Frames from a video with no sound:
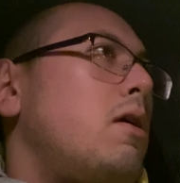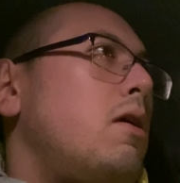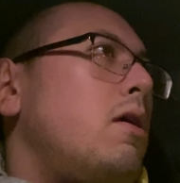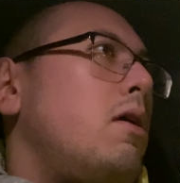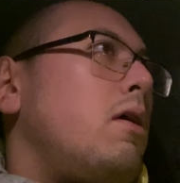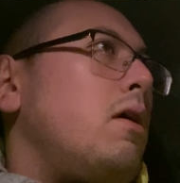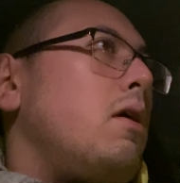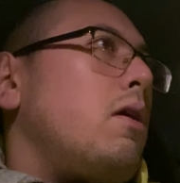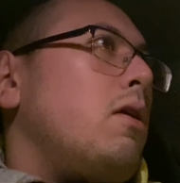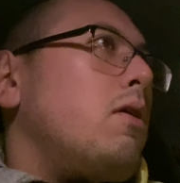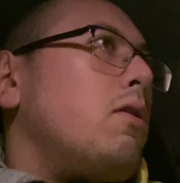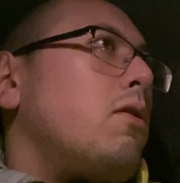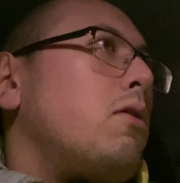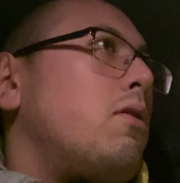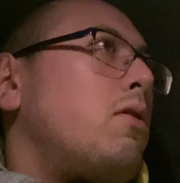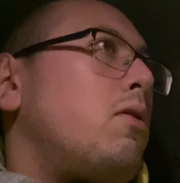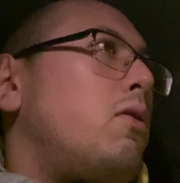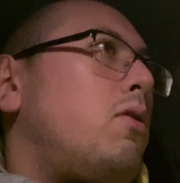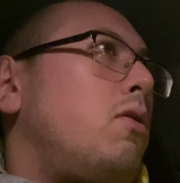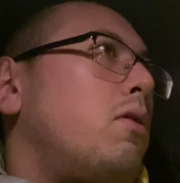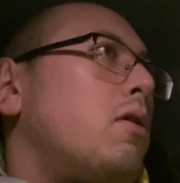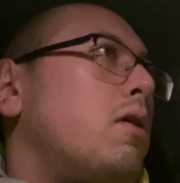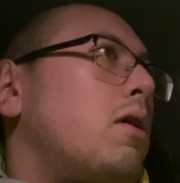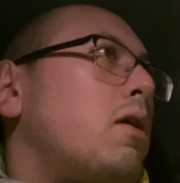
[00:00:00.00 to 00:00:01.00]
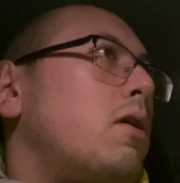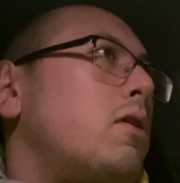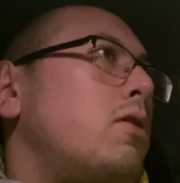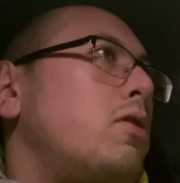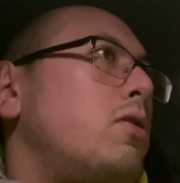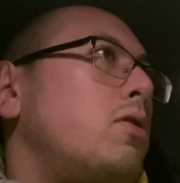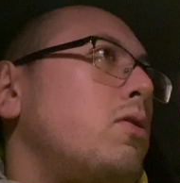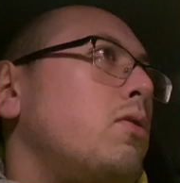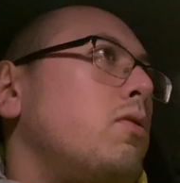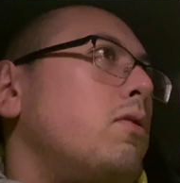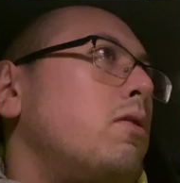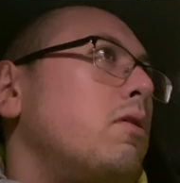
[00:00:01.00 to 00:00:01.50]
the cold hard
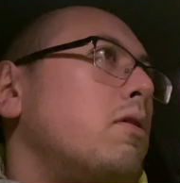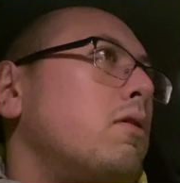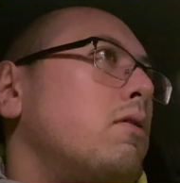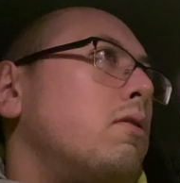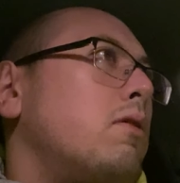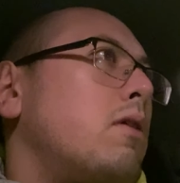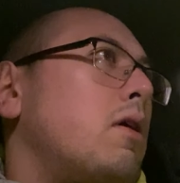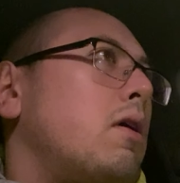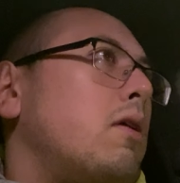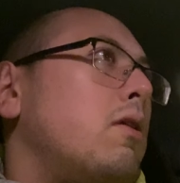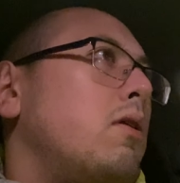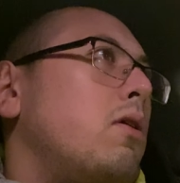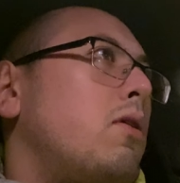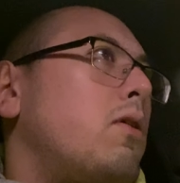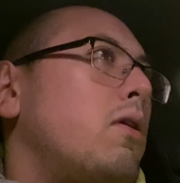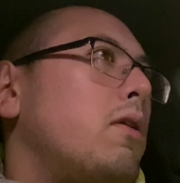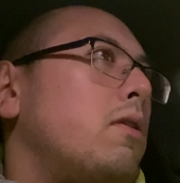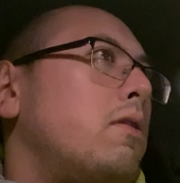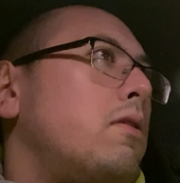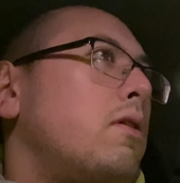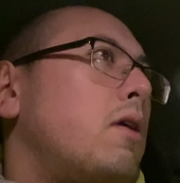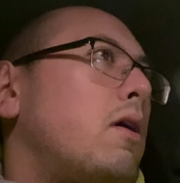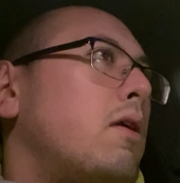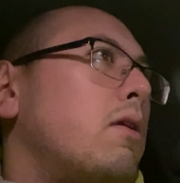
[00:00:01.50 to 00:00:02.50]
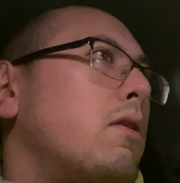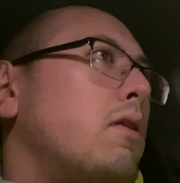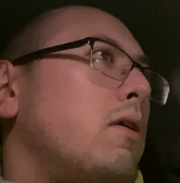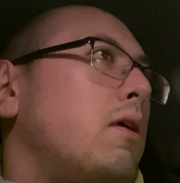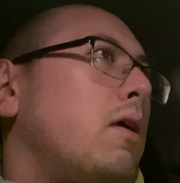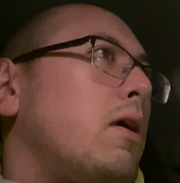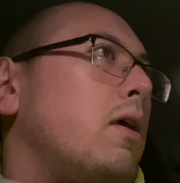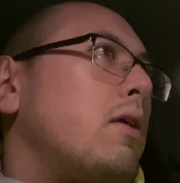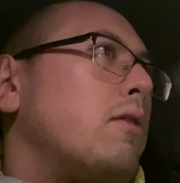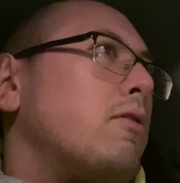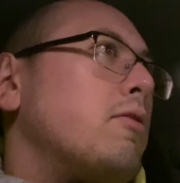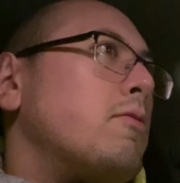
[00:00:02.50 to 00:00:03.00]
truth is that no, it's not the
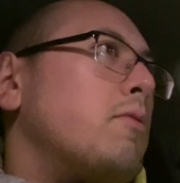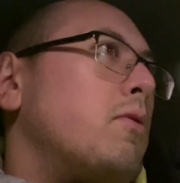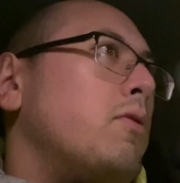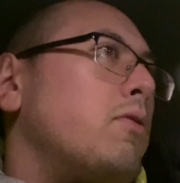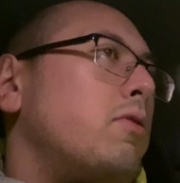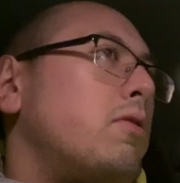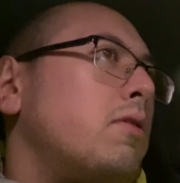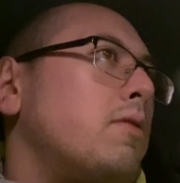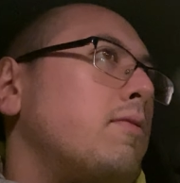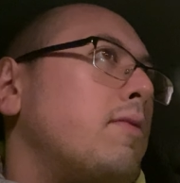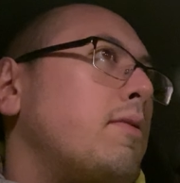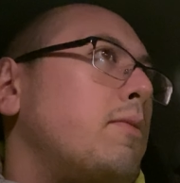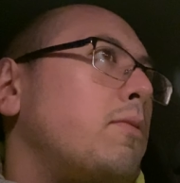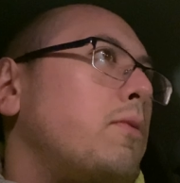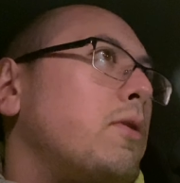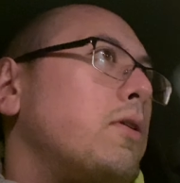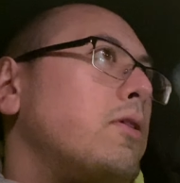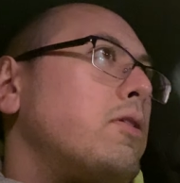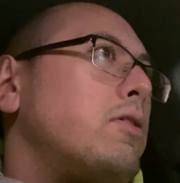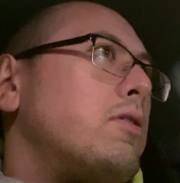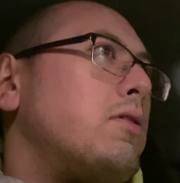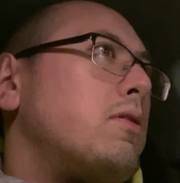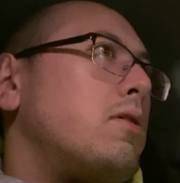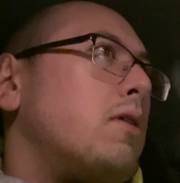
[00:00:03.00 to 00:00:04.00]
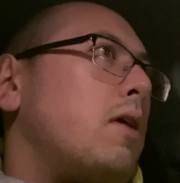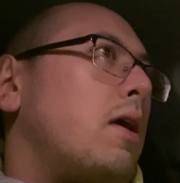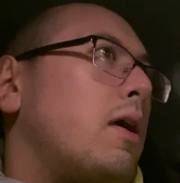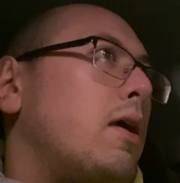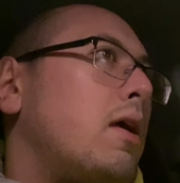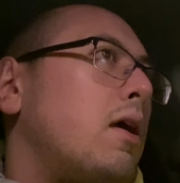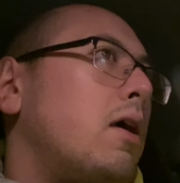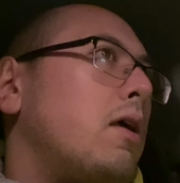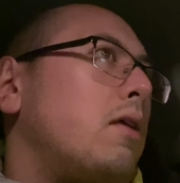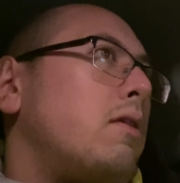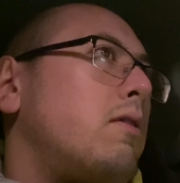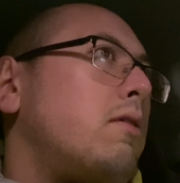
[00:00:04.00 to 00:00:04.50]
case for most of them, which I
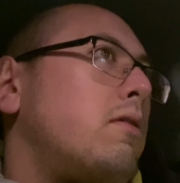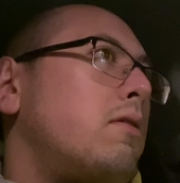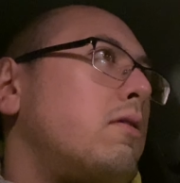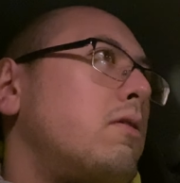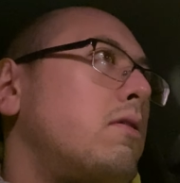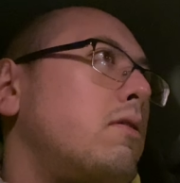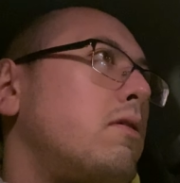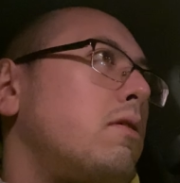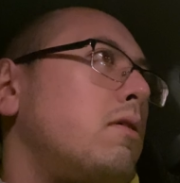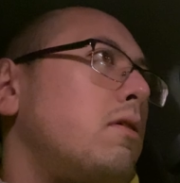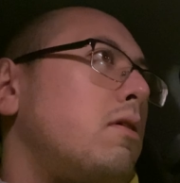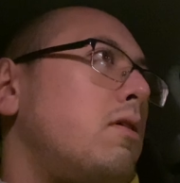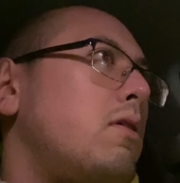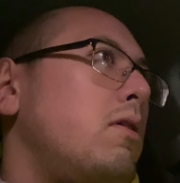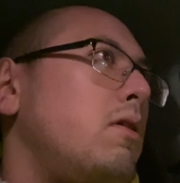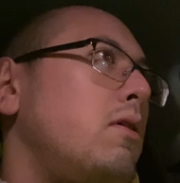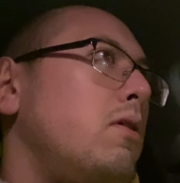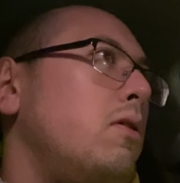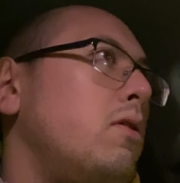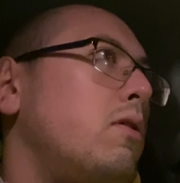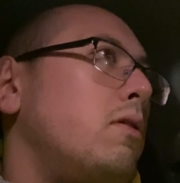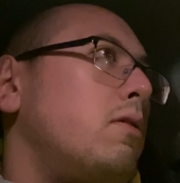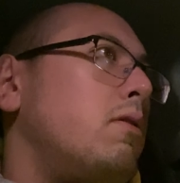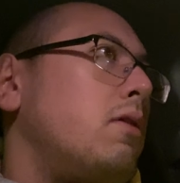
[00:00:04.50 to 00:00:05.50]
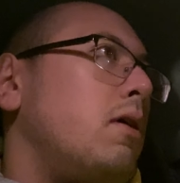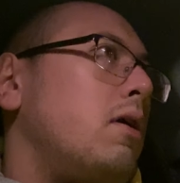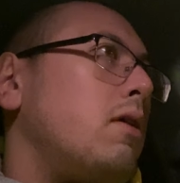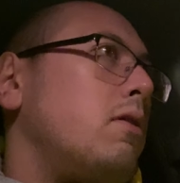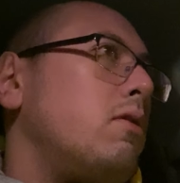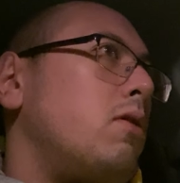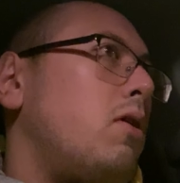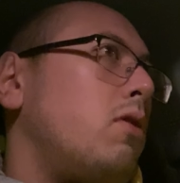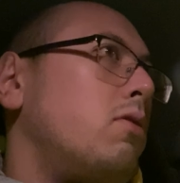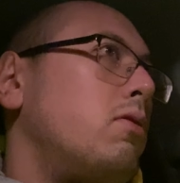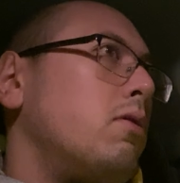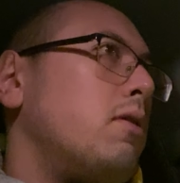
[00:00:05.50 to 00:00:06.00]
guess you could say it's
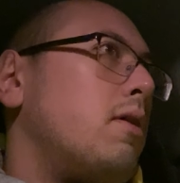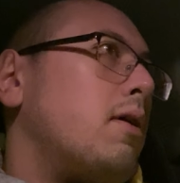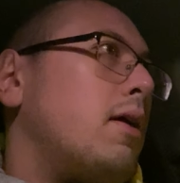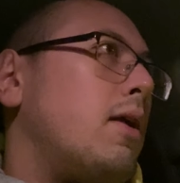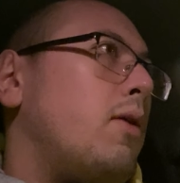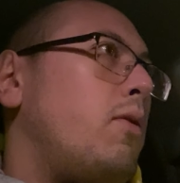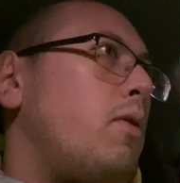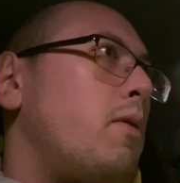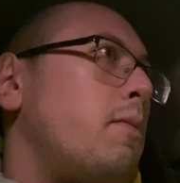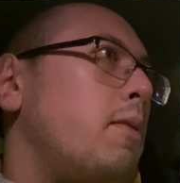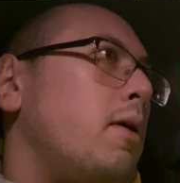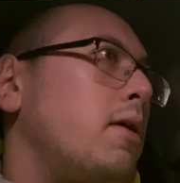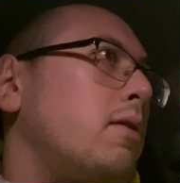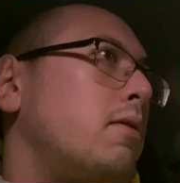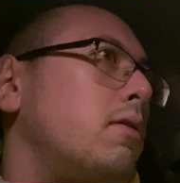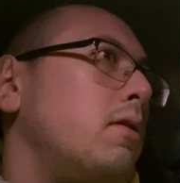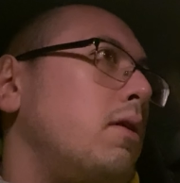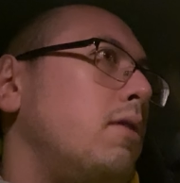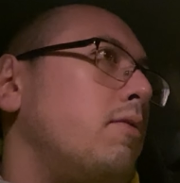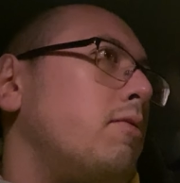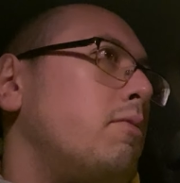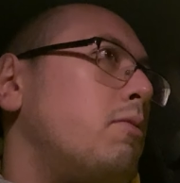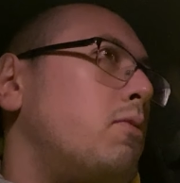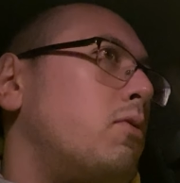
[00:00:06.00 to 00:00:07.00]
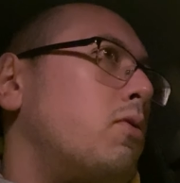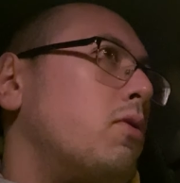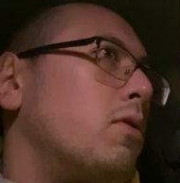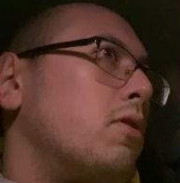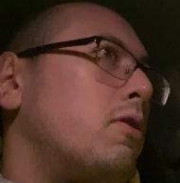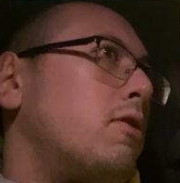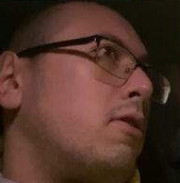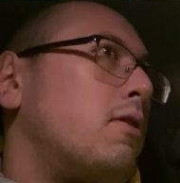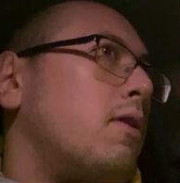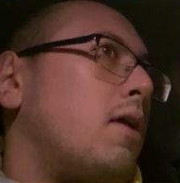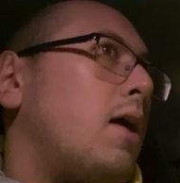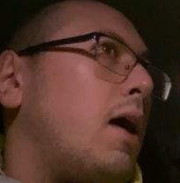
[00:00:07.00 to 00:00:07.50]
also kind of what makes it even more
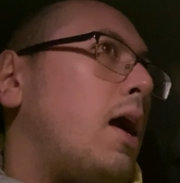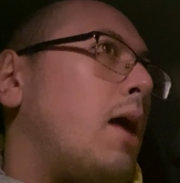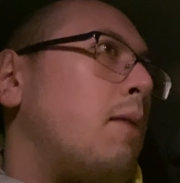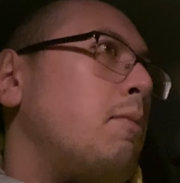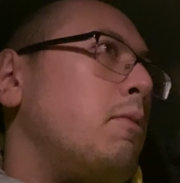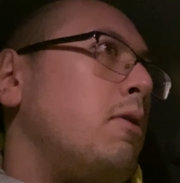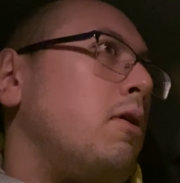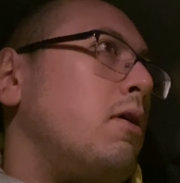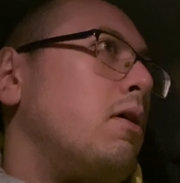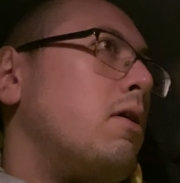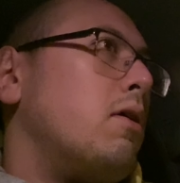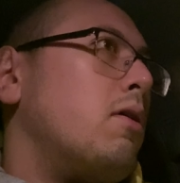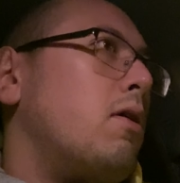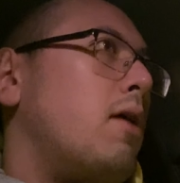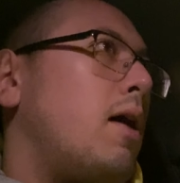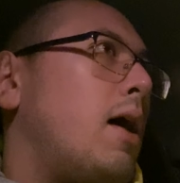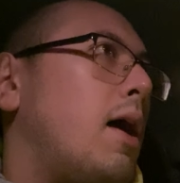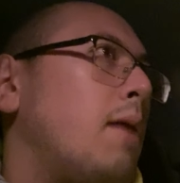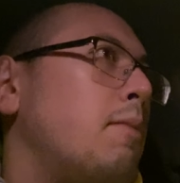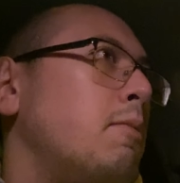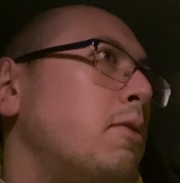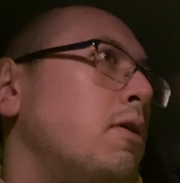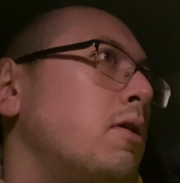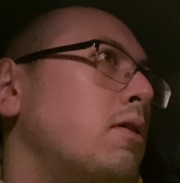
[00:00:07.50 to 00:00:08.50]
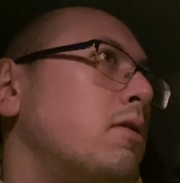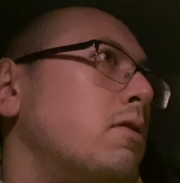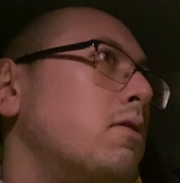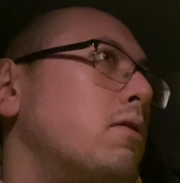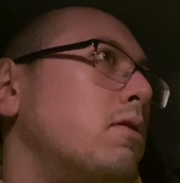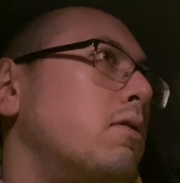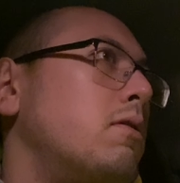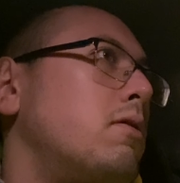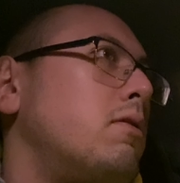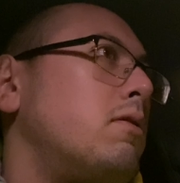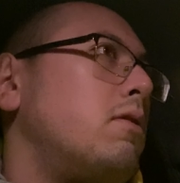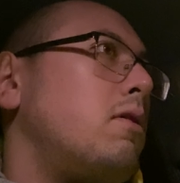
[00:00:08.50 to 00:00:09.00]
slimy and grimy and
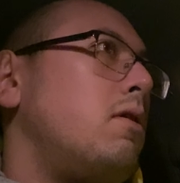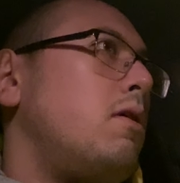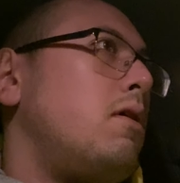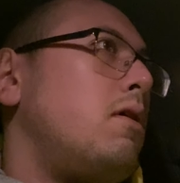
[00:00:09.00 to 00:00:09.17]
just